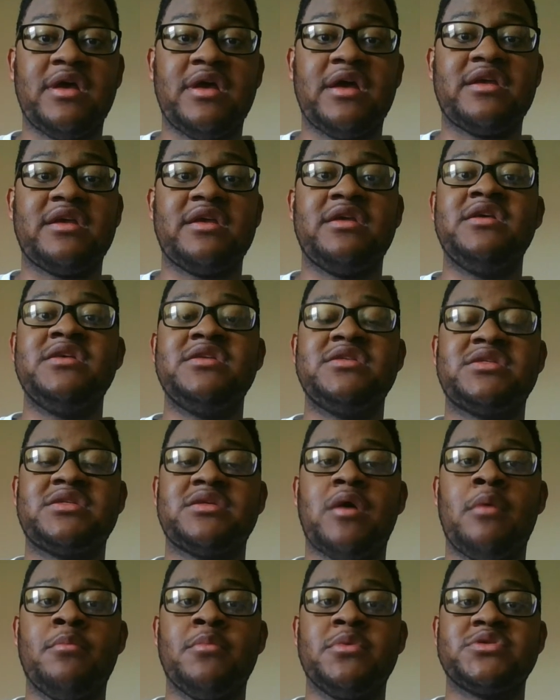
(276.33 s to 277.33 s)
Like
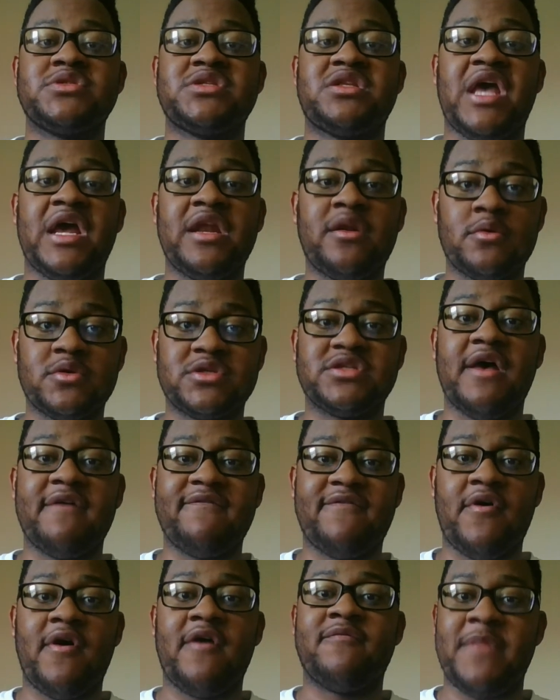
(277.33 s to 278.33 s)
he's almost Thanos
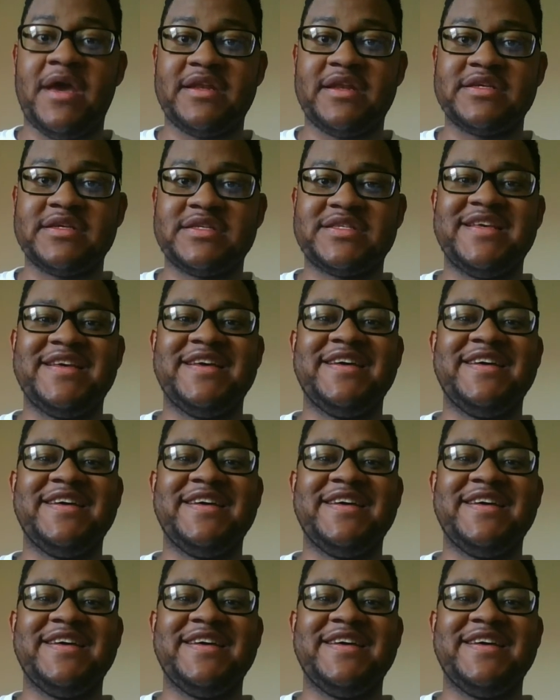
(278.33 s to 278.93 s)
level of menace.